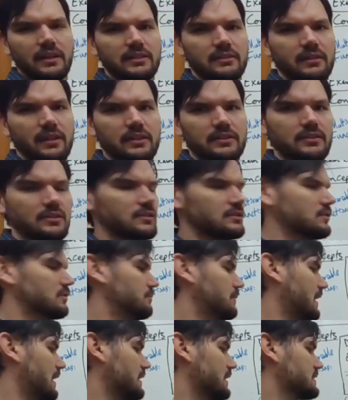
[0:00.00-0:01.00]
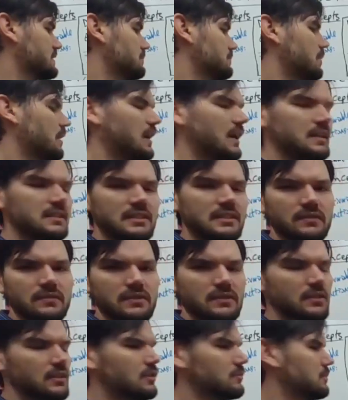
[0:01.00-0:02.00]
gradient direction. So max positive
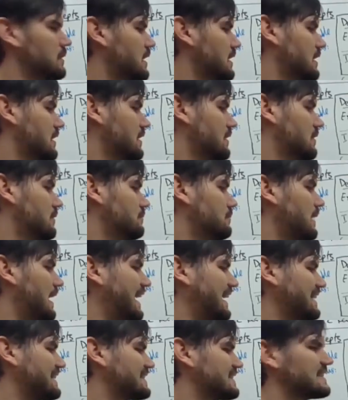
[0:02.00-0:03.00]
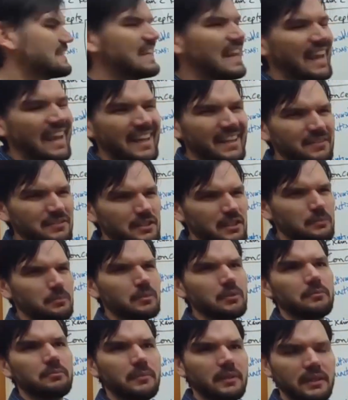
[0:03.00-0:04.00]
slope, max negative
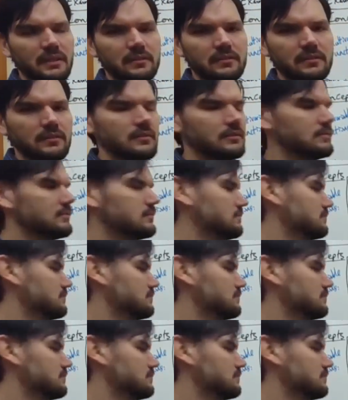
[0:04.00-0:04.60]
slope, or min.